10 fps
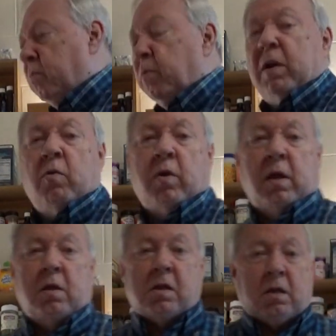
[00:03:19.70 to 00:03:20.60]

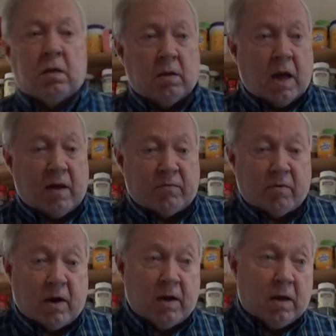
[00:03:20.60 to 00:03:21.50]
recording this after
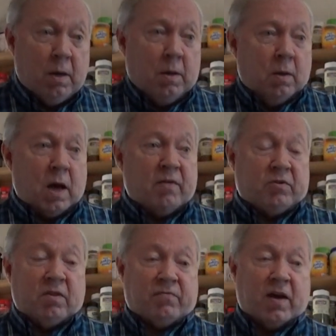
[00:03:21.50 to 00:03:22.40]

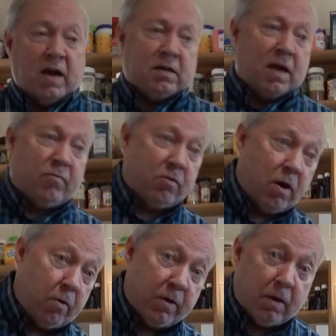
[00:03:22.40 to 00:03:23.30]
the fact, after
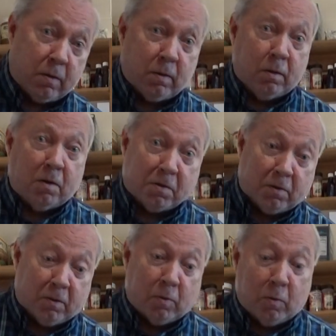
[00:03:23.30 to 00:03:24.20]
I already
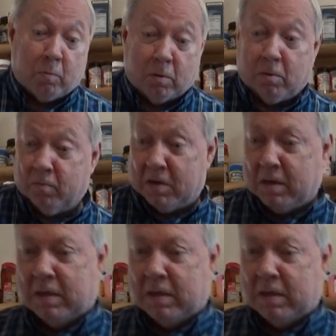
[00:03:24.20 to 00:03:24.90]
guzzled a whole bowl of it.